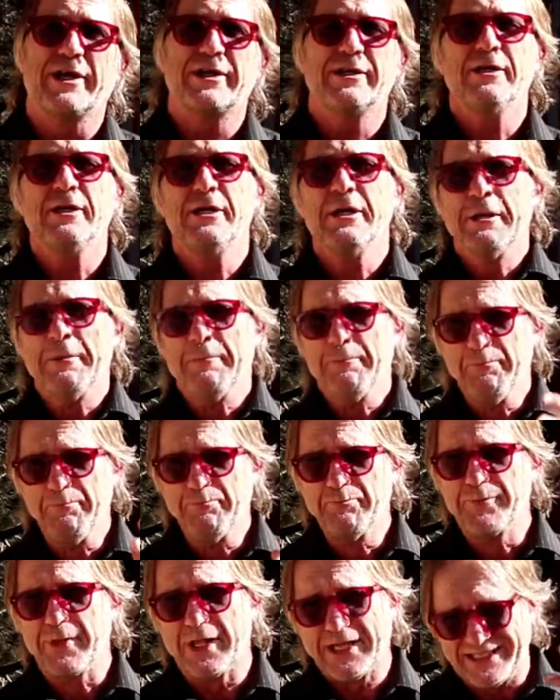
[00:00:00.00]
it?
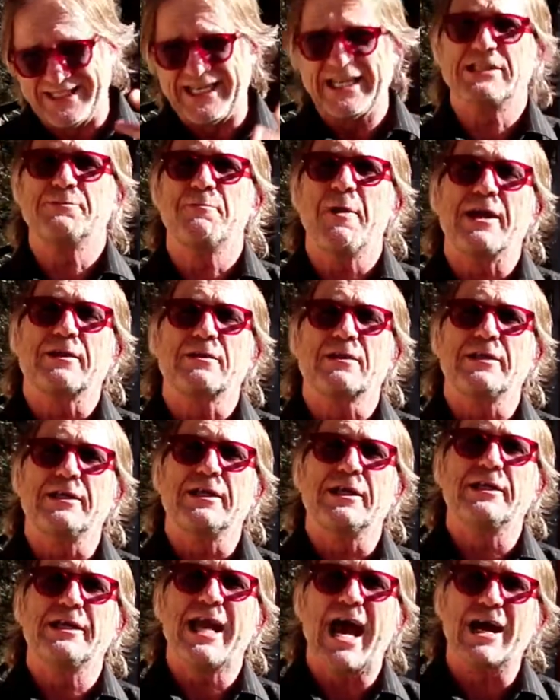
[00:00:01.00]
6
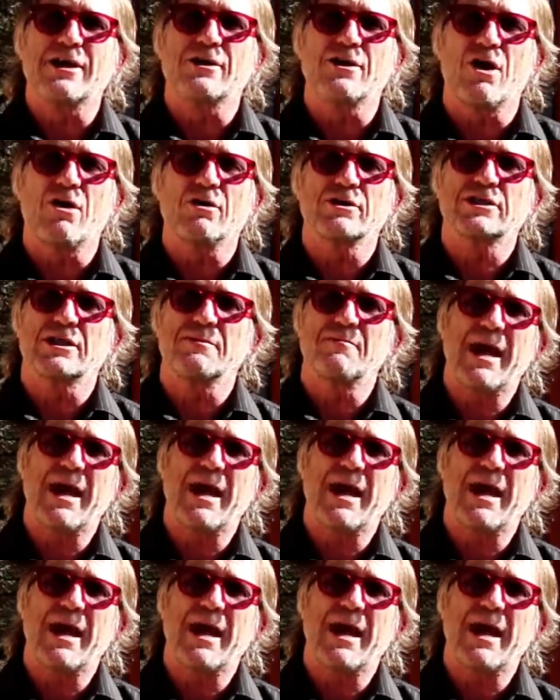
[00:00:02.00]
monthly in young dogs and